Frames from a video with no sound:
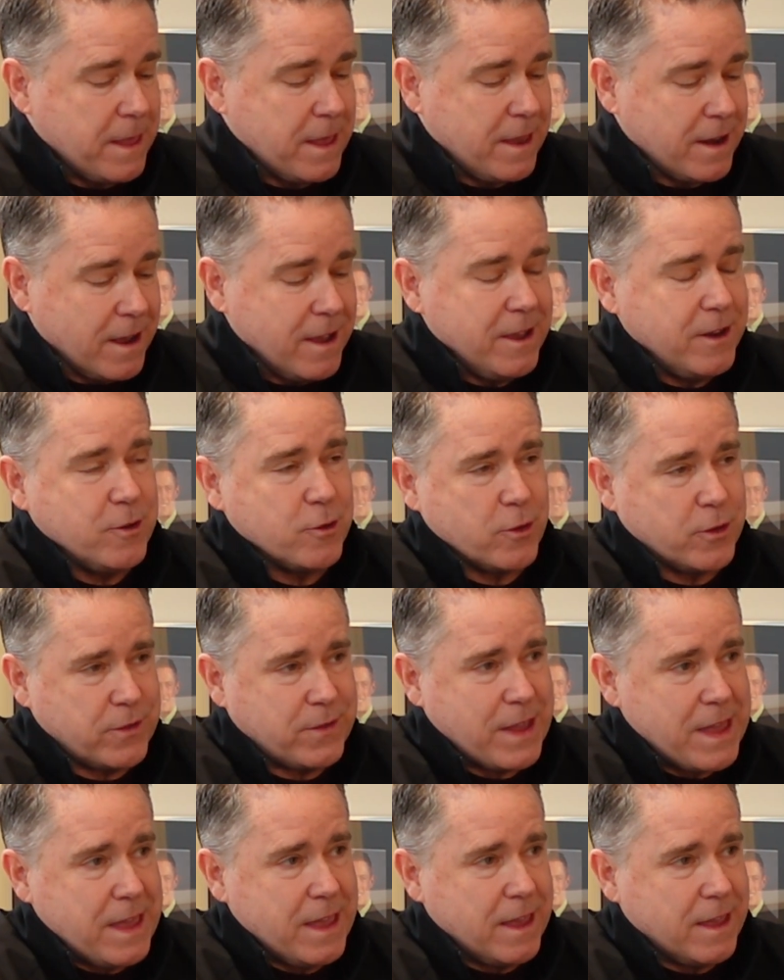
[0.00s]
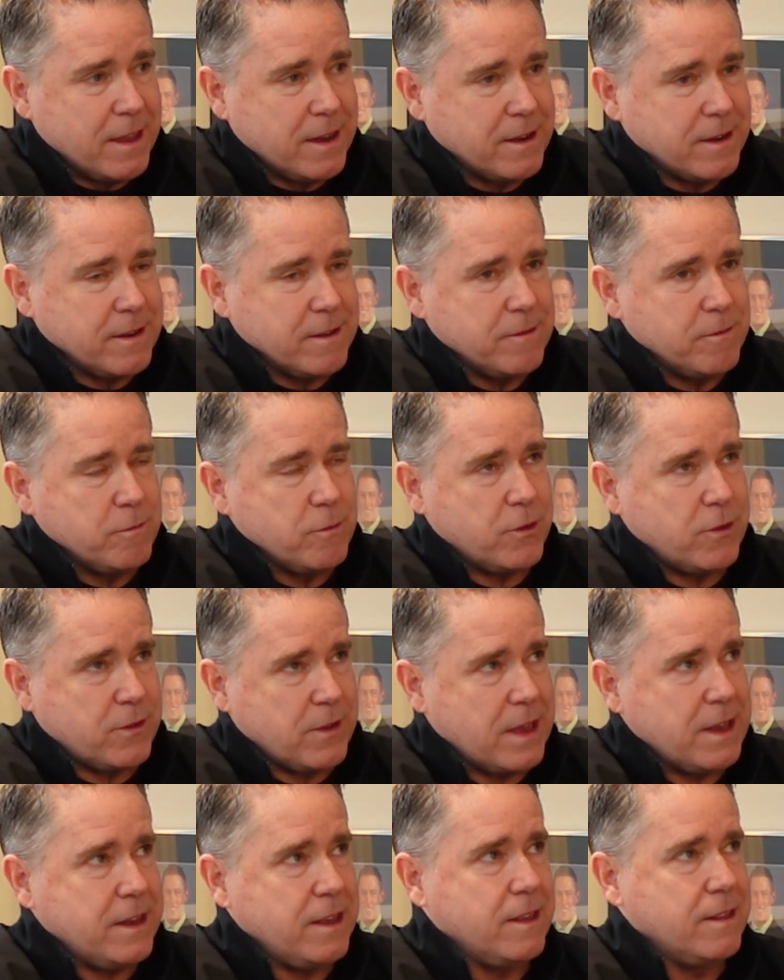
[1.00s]
And I understand
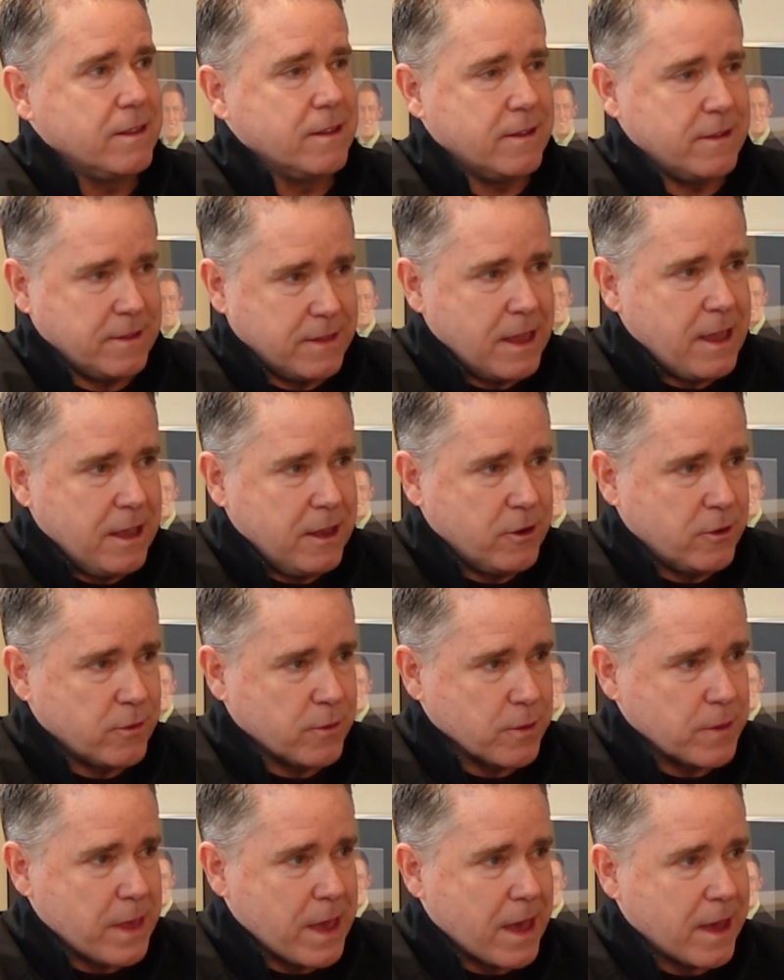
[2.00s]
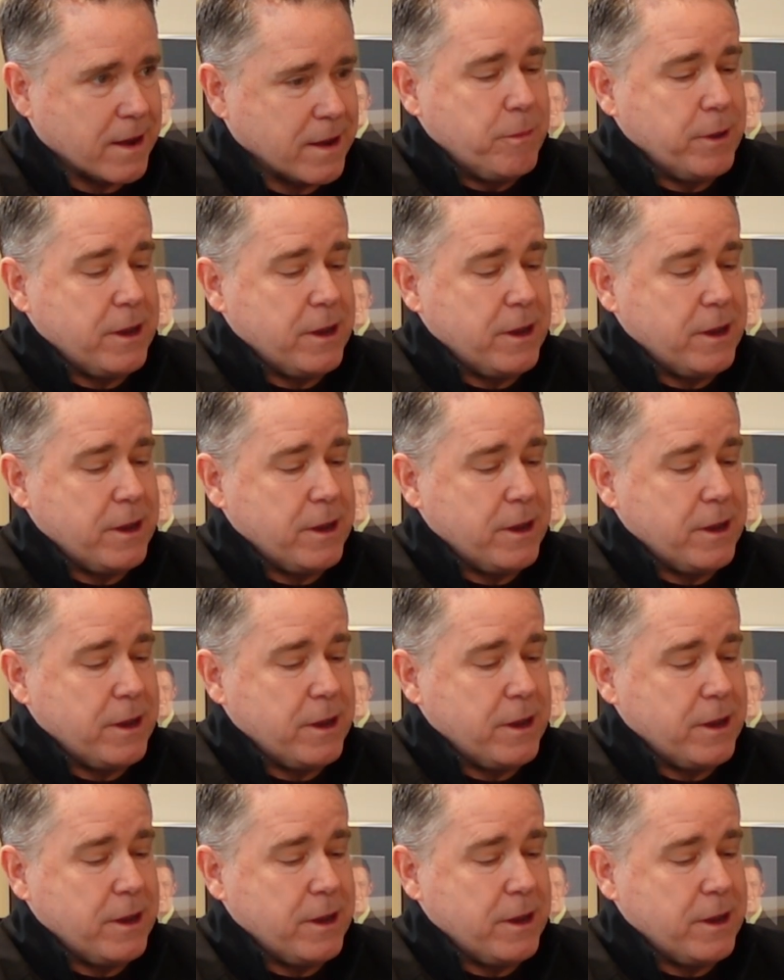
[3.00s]
setting the stage for that.